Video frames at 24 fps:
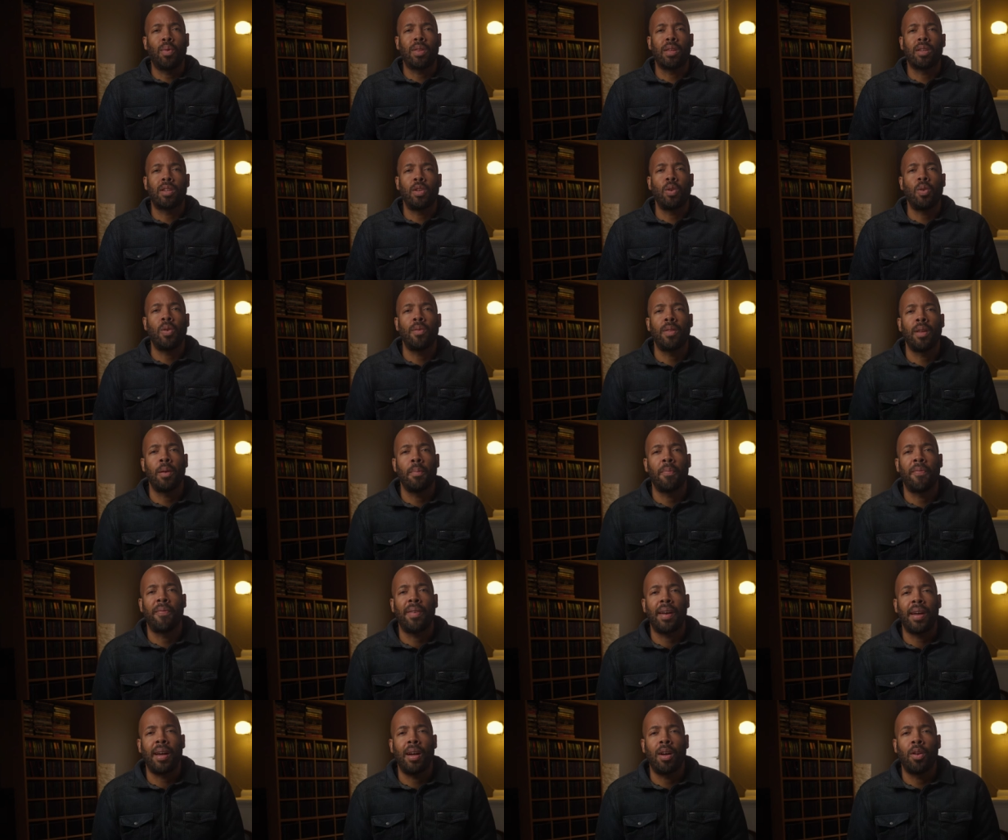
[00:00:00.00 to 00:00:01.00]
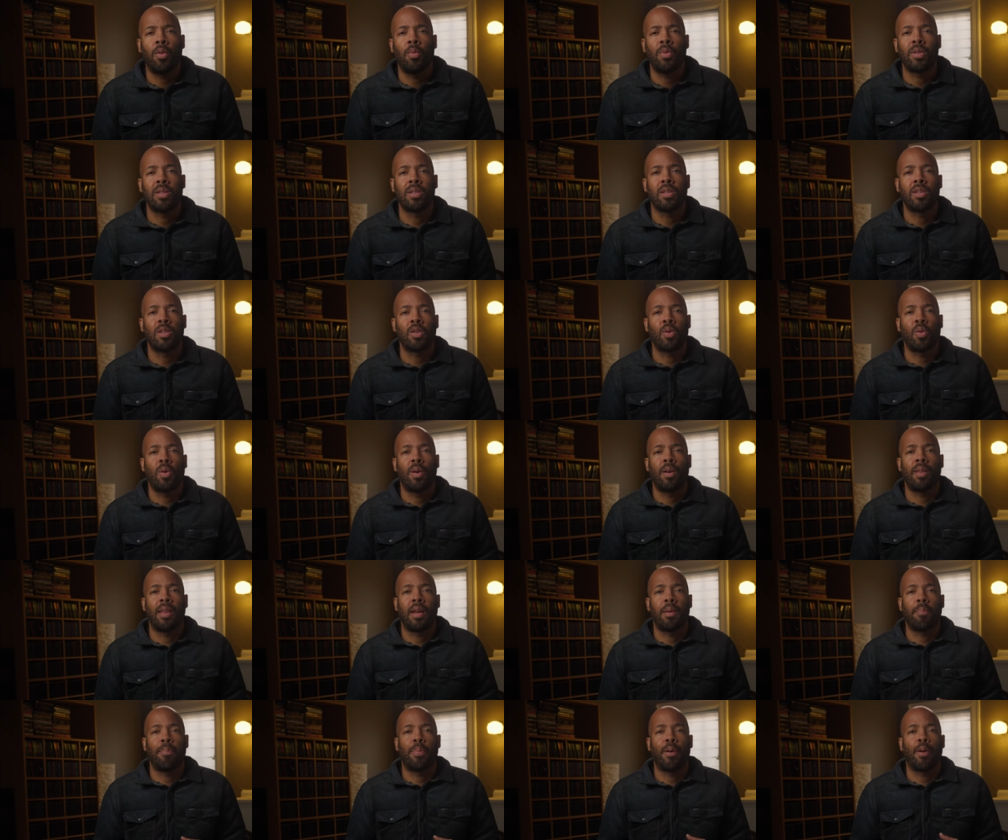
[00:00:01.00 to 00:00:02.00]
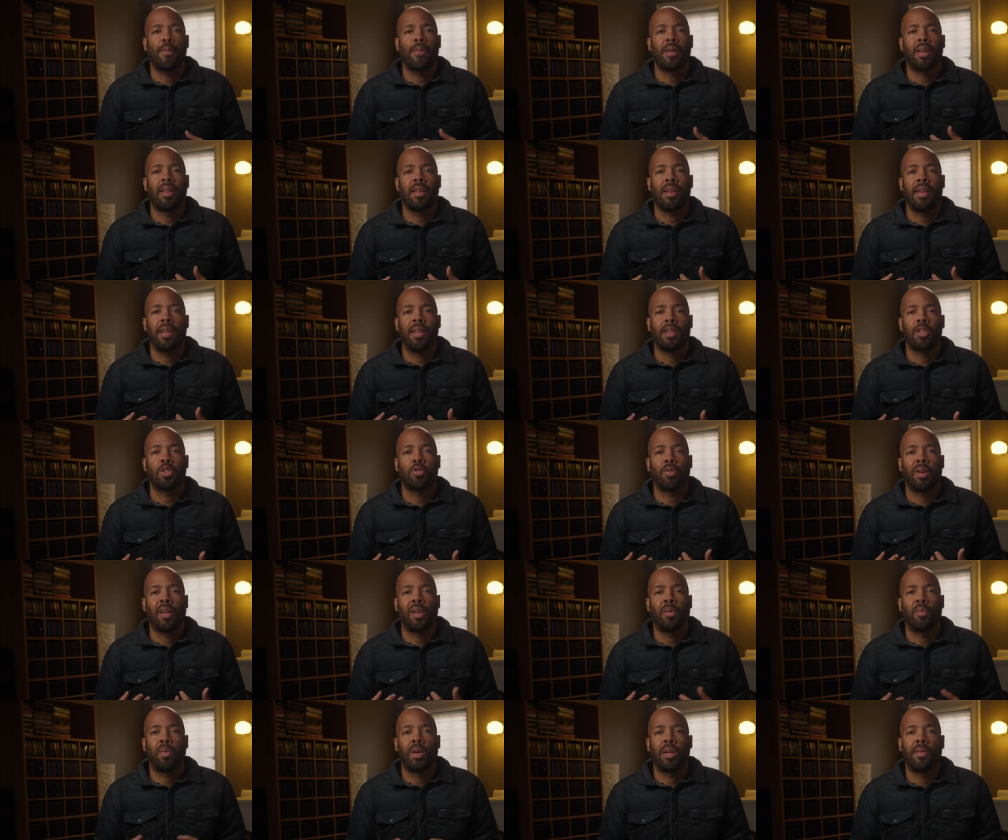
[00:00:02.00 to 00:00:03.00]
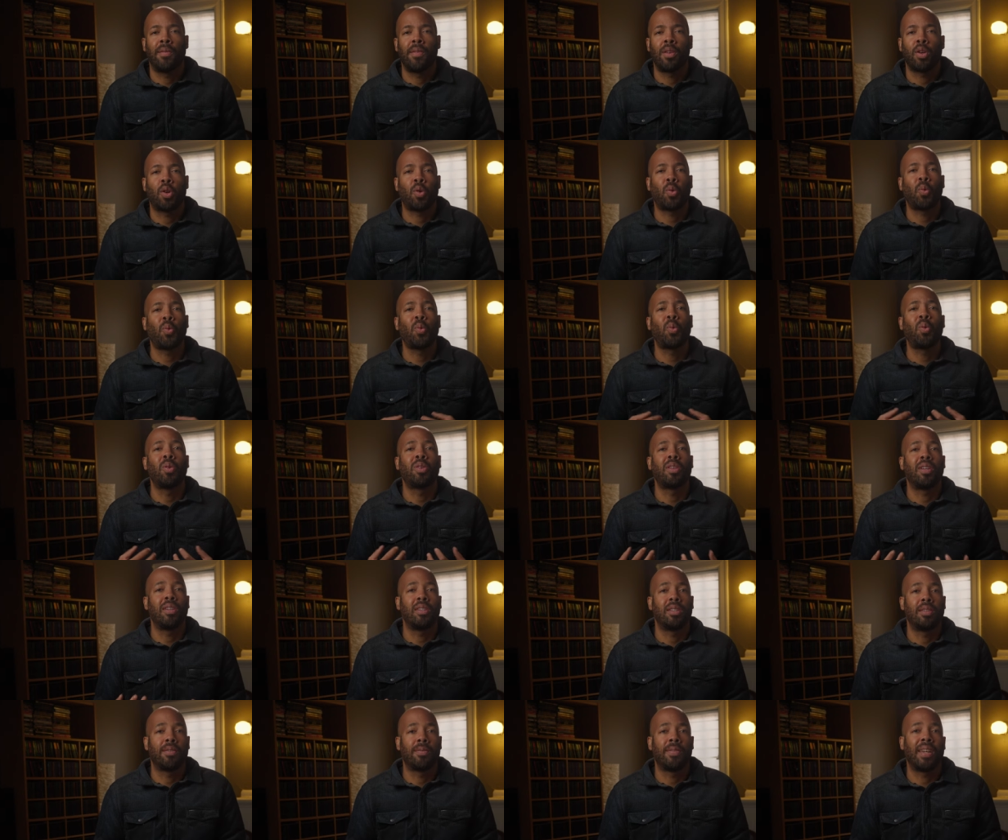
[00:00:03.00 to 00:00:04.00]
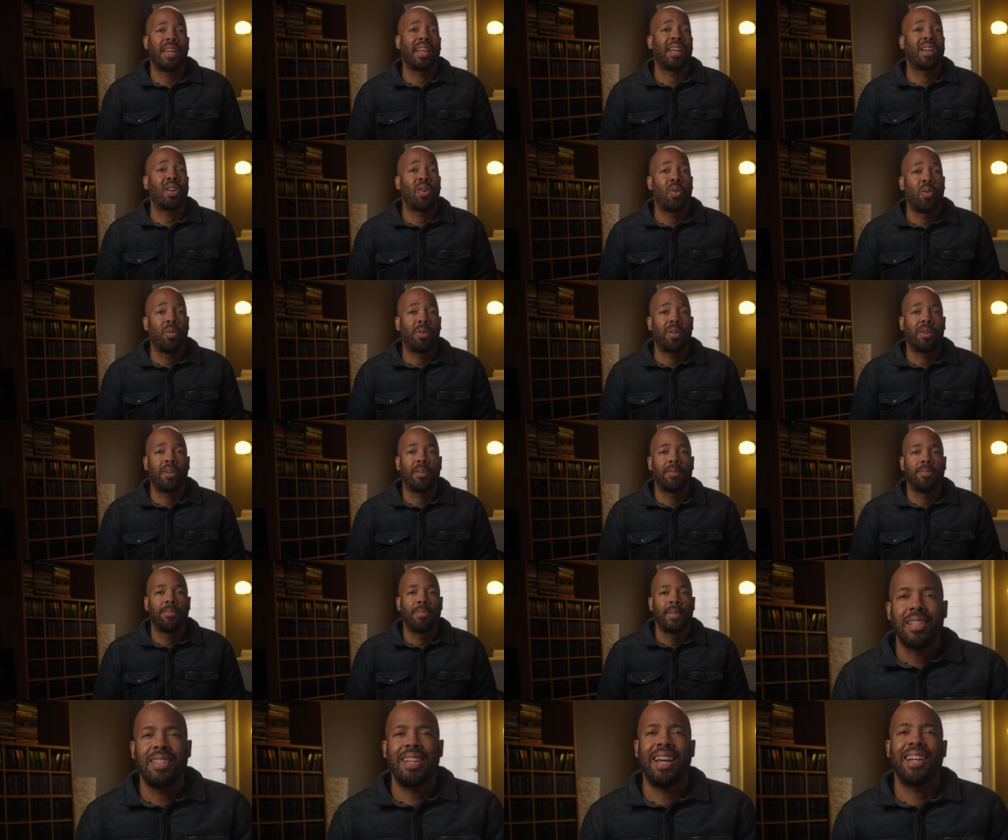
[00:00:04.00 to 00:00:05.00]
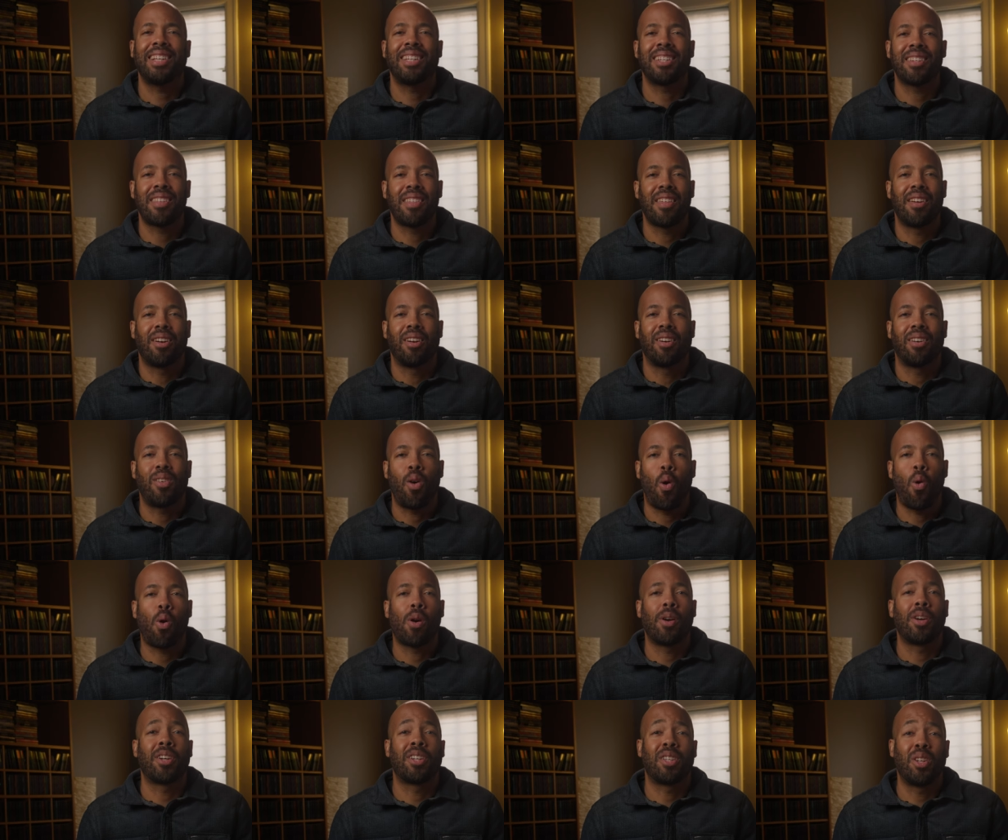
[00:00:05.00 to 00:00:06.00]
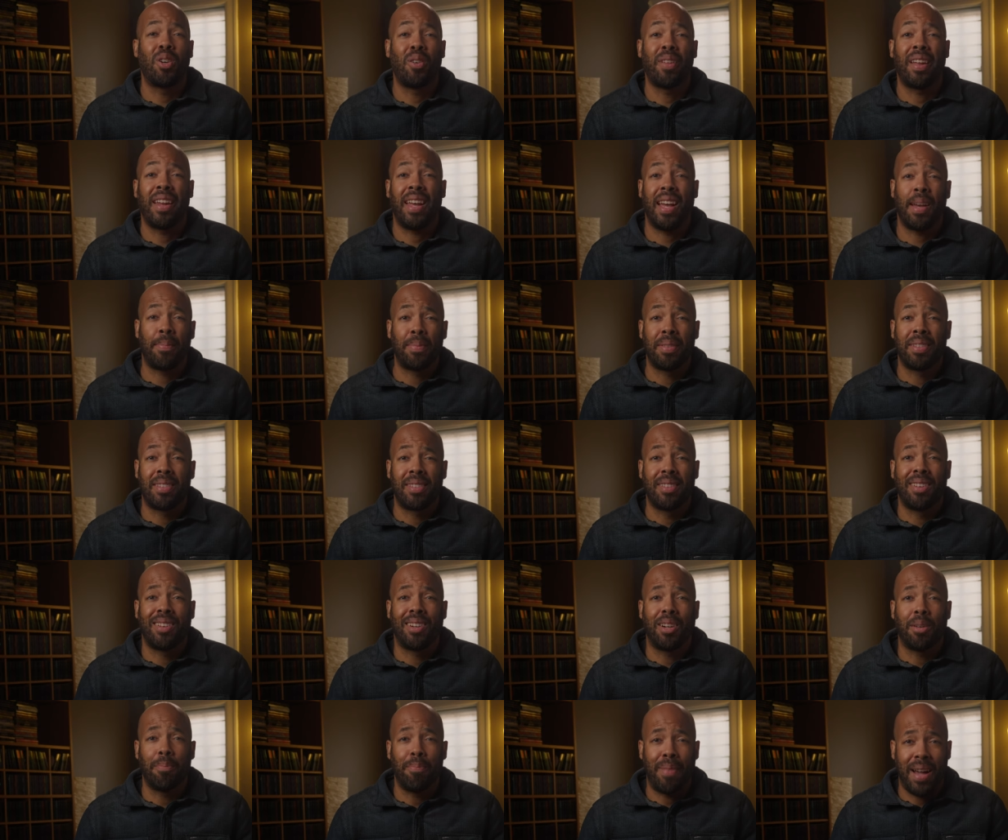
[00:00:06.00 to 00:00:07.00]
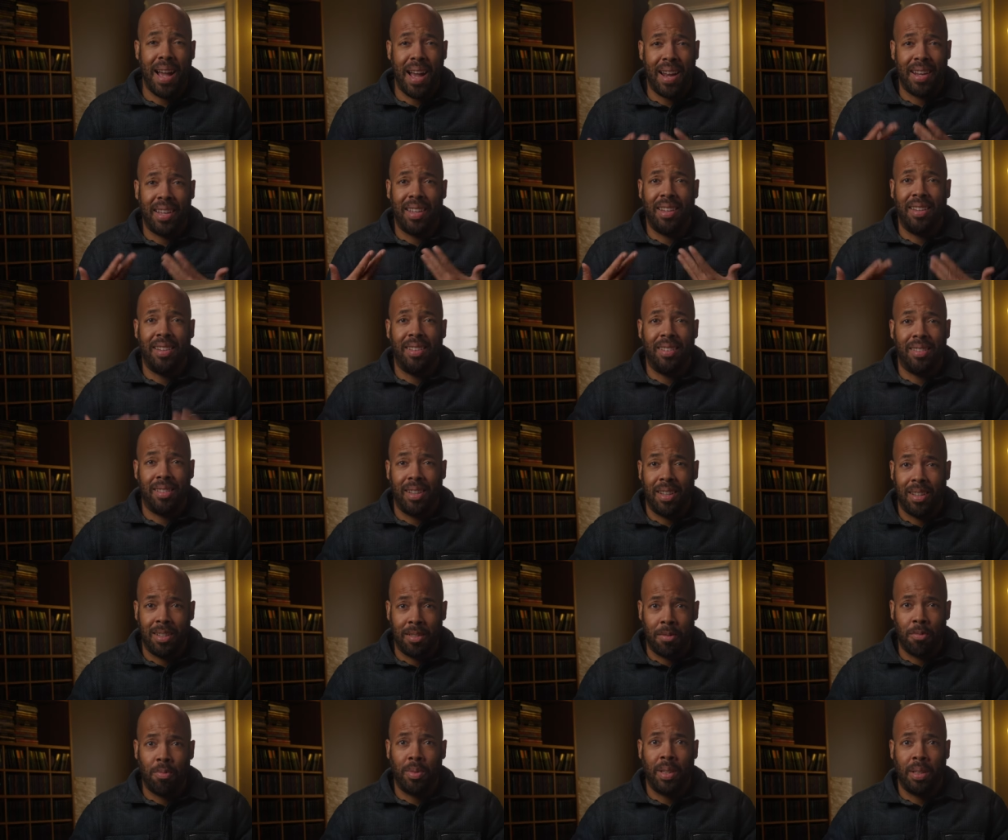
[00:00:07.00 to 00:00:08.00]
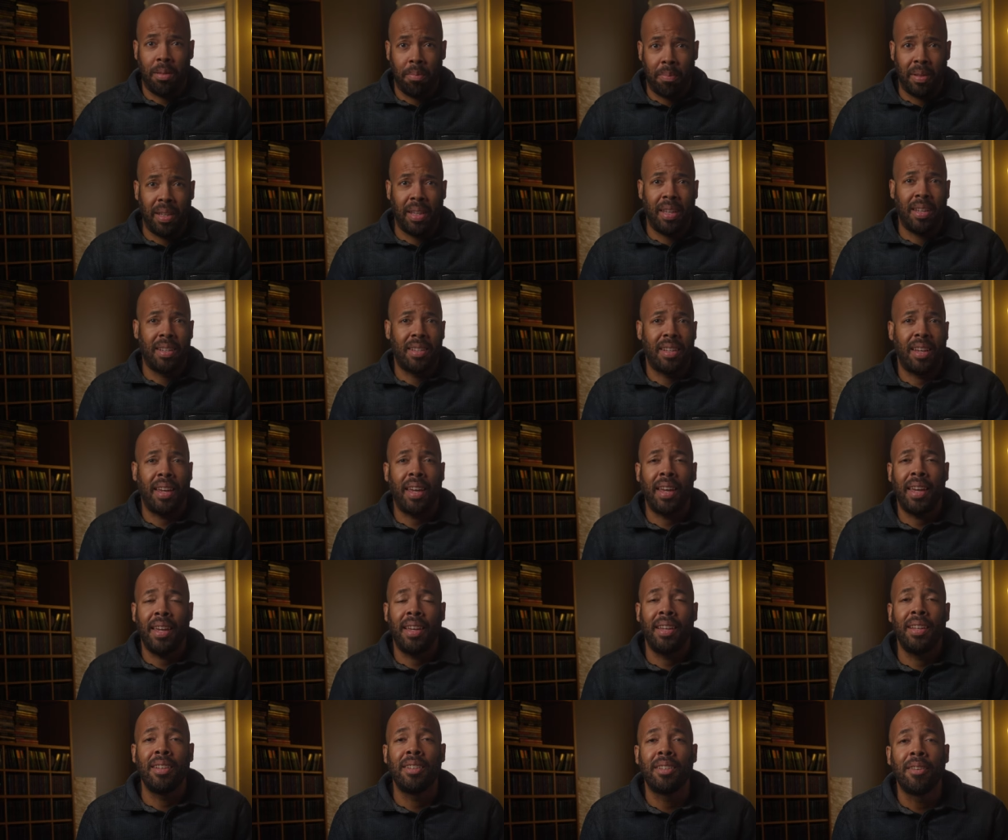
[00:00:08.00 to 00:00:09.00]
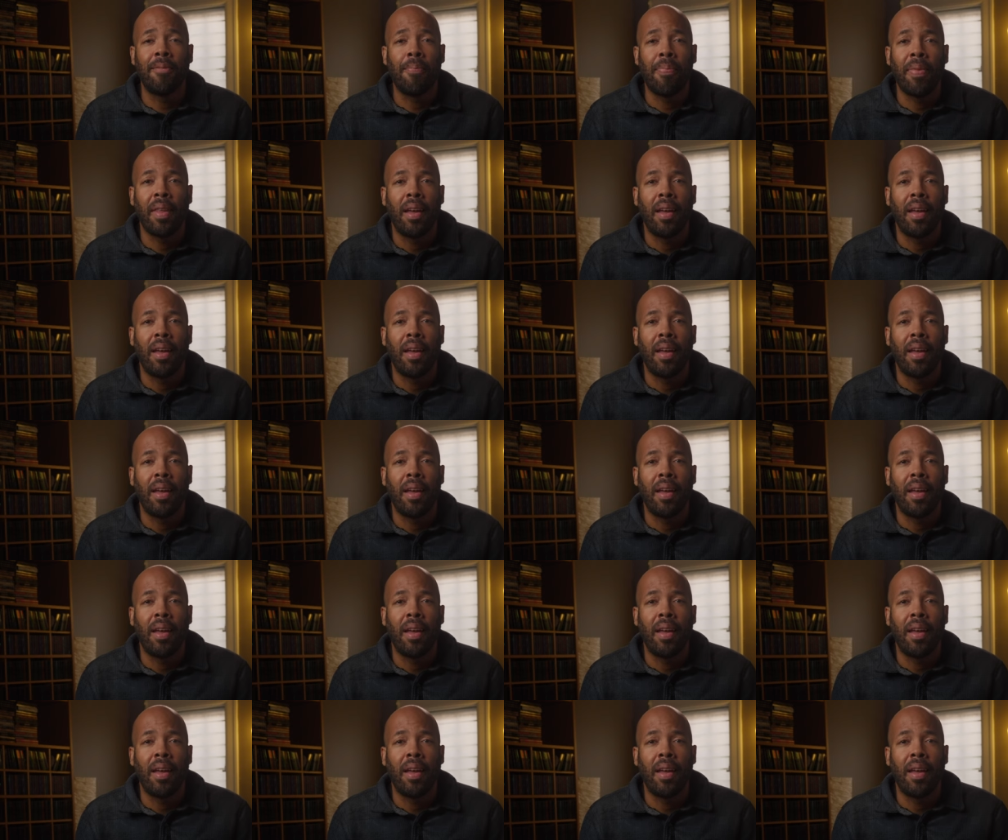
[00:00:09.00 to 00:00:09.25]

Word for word: what the two of them found was a story that perfectly illustrated one of the cruelties of getting older. It's not just the horror show that happens to our bodies as we begin to age.